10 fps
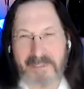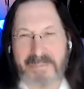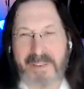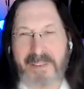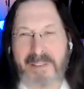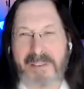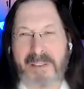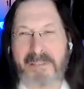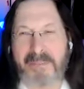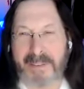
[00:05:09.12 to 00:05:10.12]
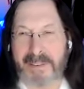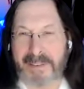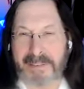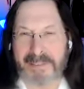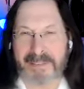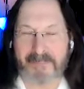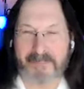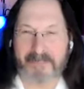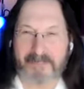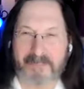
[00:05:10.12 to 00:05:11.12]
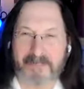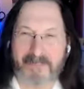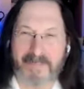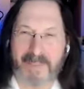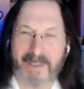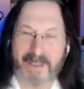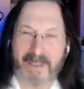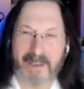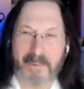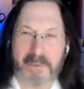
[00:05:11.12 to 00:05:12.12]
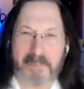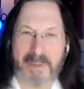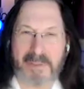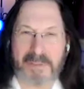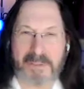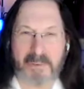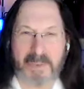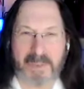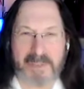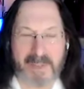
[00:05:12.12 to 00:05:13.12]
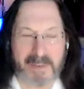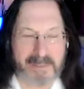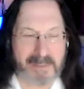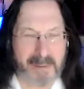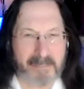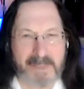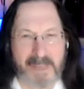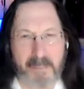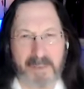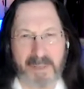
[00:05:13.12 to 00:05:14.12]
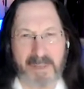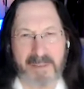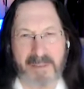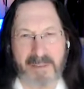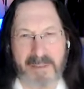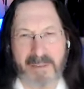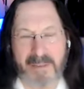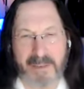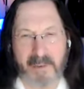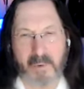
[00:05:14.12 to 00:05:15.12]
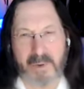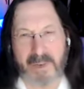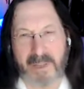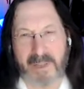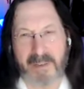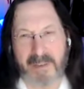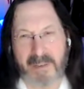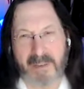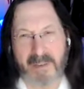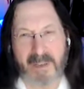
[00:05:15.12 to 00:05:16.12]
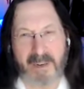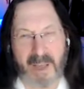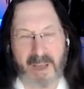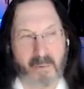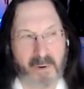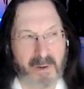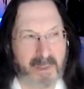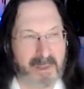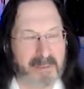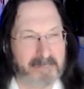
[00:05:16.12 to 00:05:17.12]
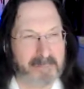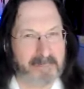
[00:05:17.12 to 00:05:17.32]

of the feelings in the feelings, which means to really sense them deeply, inwardly, and outwardly.